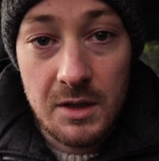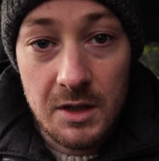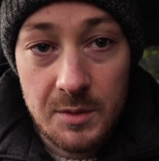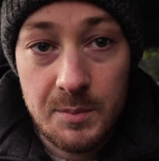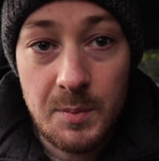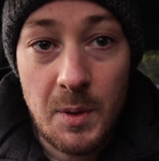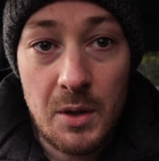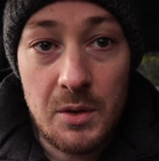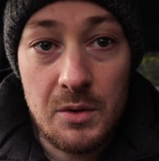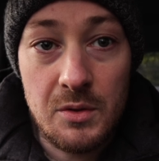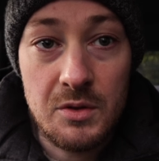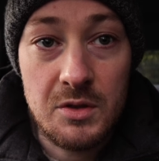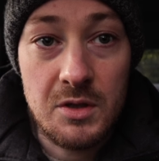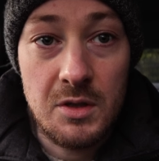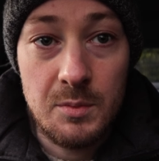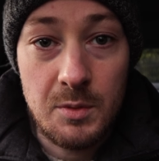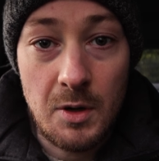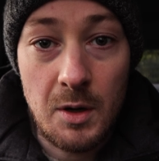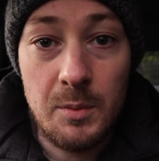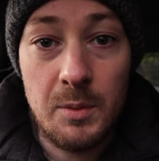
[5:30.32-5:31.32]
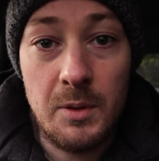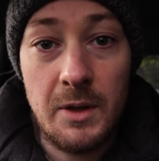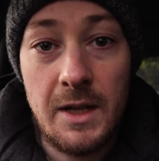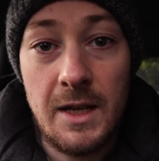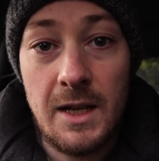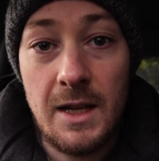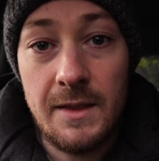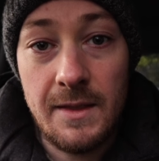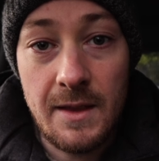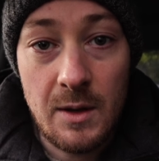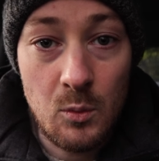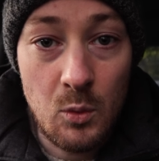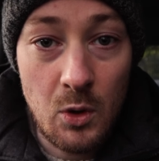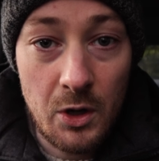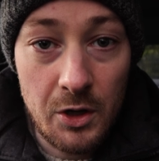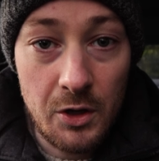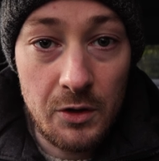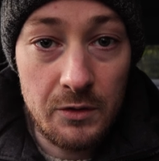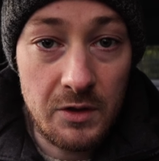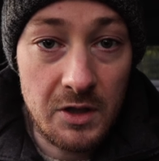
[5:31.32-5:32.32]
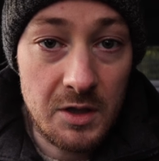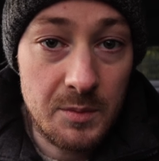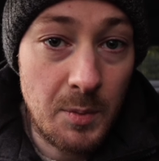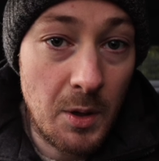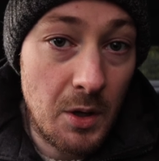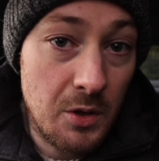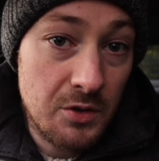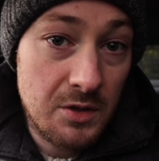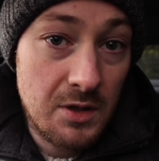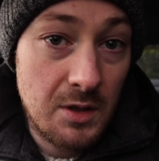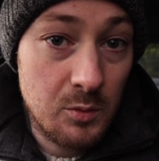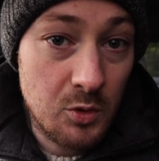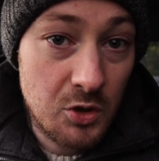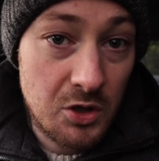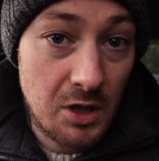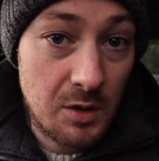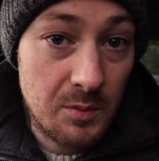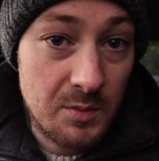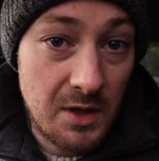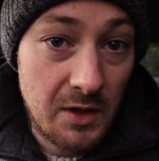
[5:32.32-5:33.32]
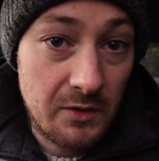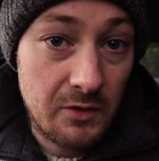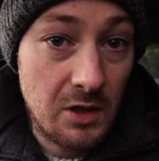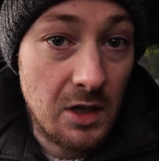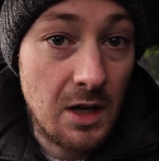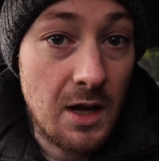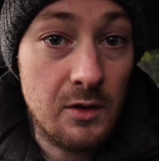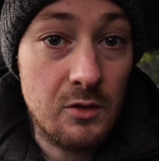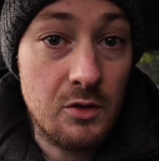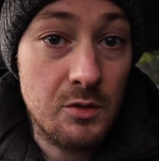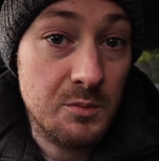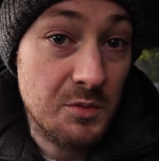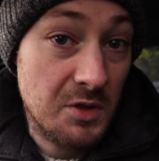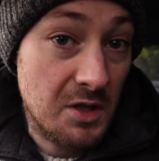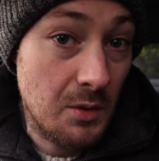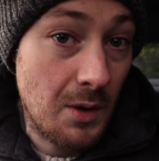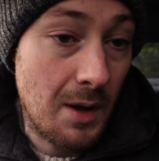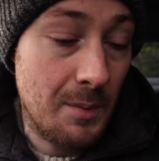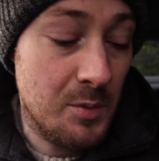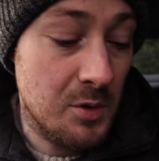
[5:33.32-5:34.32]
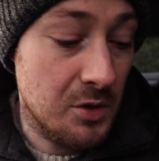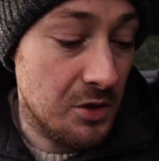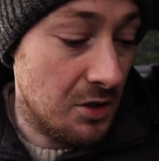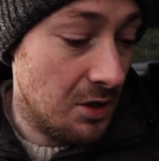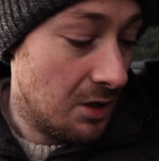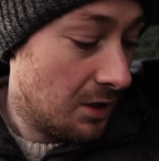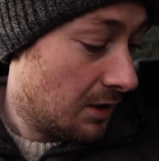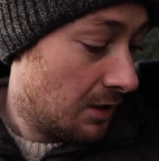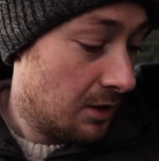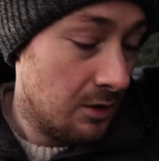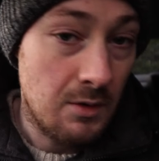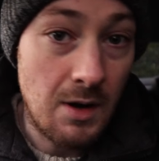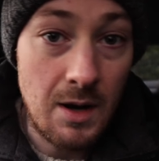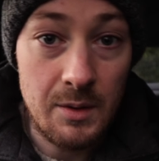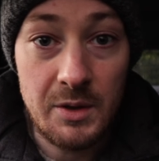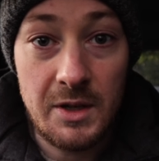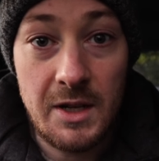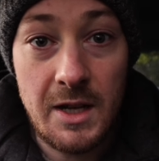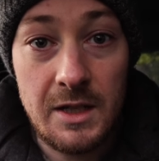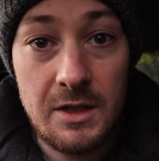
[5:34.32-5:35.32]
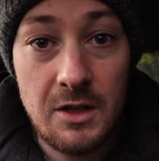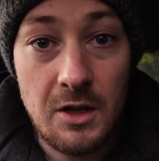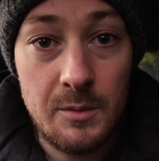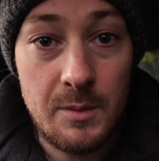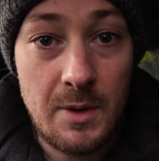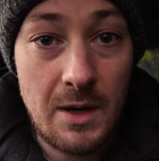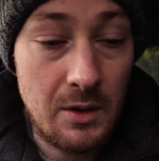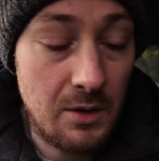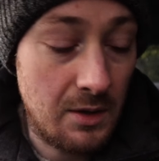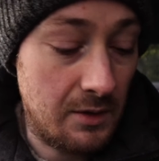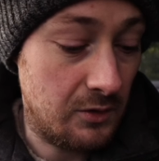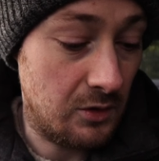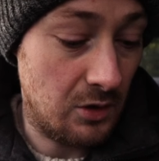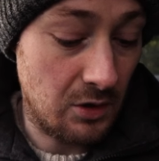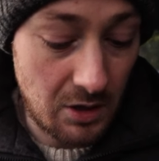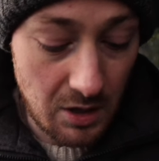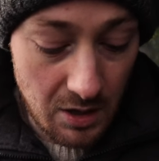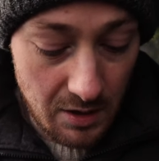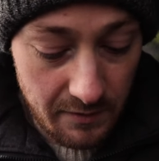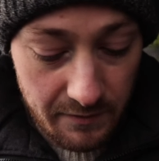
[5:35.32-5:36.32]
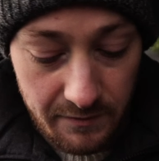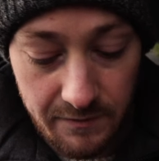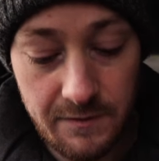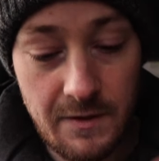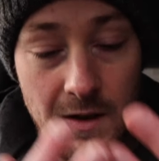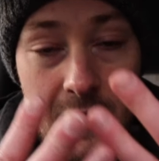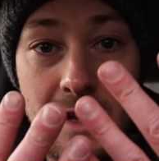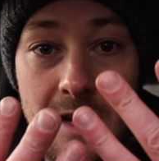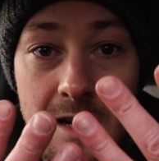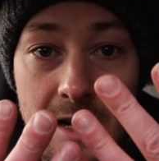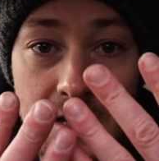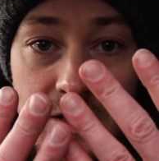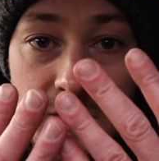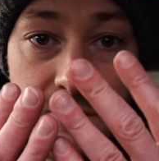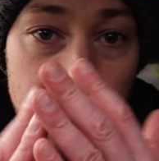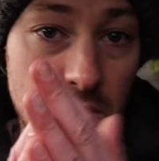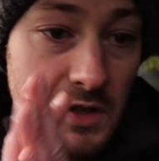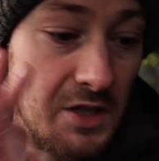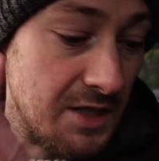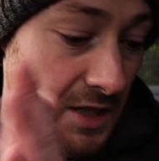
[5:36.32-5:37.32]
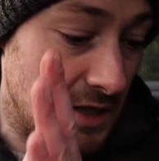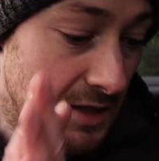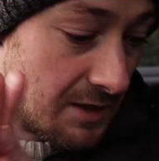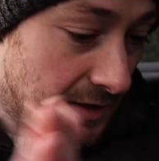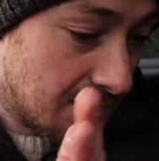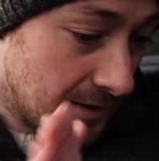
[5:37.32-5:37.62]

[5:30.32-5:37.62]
exposed properly, and then one overexposed, and then we'll stick them together in Lightroom, see what happens. Right, I'm gonna head home now, have a look. My hands are freezing.